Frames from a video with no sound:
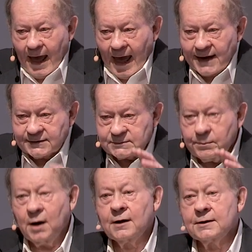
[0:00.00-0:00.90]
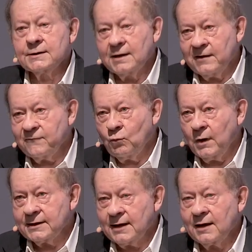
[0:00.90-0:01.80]
as part of
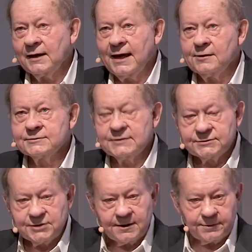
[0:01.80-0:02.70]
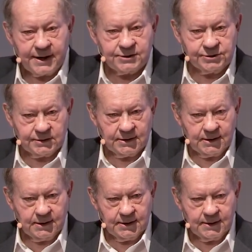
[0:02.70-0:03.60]
what allows the generation
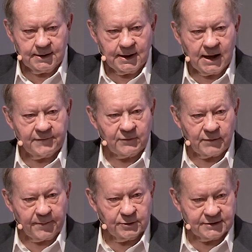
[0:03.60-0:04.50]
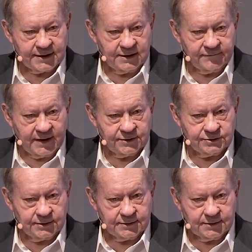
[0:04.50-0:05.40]
of a representative
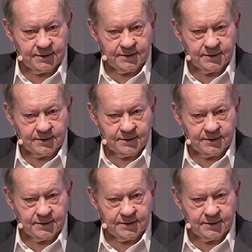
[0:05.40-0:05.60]
agent.